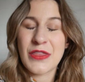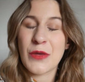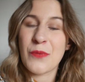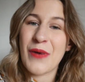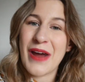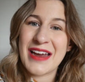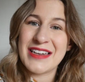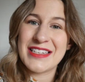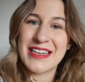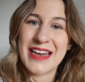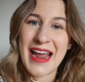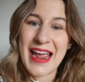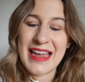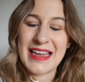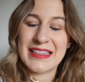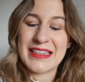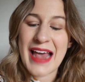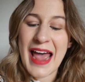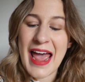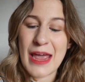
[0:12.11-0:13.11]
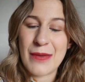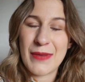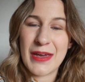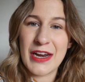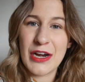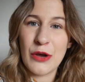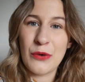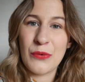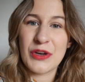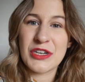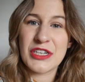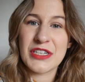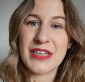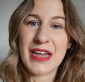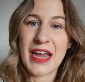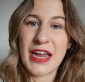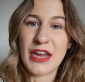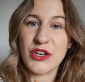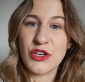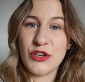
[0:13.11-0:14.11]
The brand today is Aimn, which is
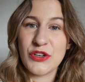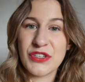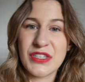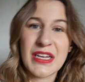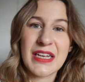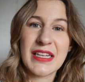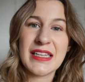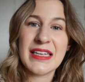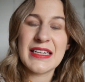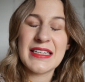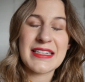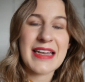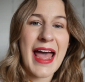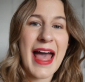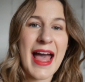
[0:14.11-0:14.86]
a New Zealand